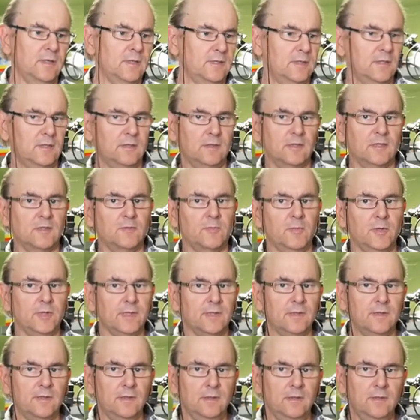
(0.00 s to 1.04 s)
intend to split
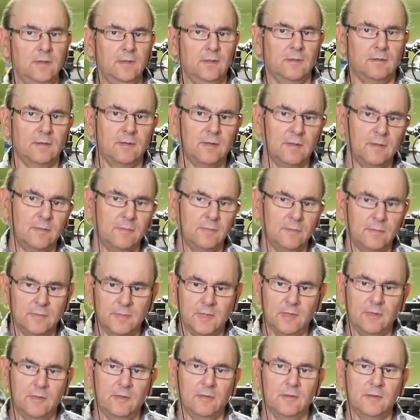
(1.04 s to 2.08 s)
the um,
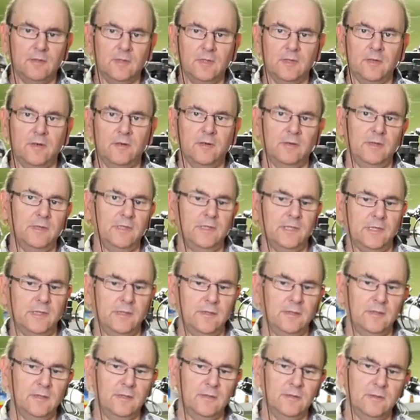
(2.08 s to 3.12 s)
content creation
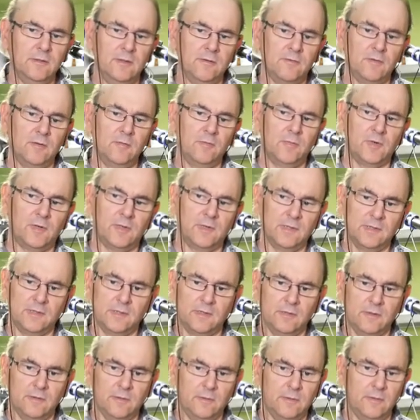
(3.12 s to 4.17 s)
into two different parts.
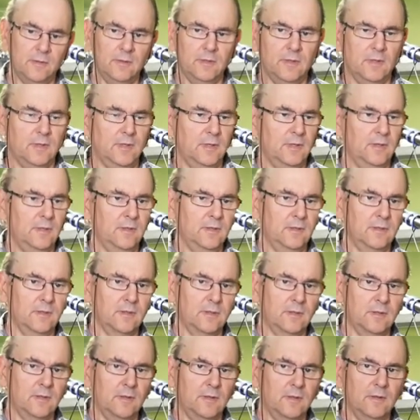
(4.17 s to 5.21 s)
So
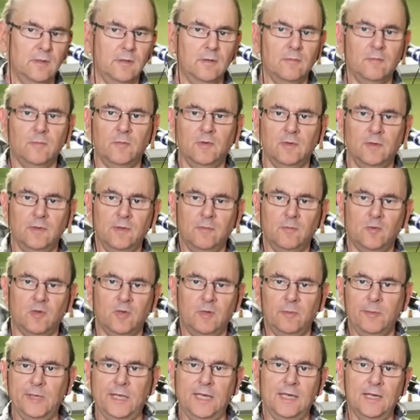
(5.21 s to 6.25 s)
uh, the more
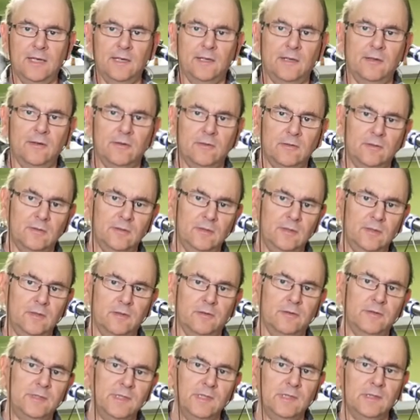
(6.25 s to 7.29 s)
mechanical,
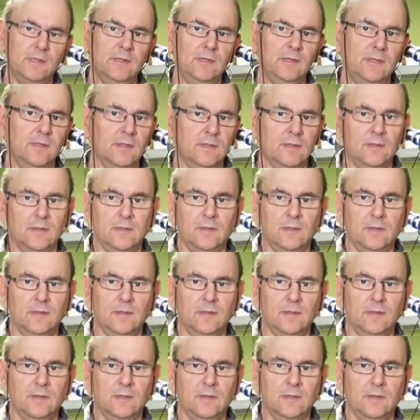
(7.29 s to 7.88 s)
noisy, uh,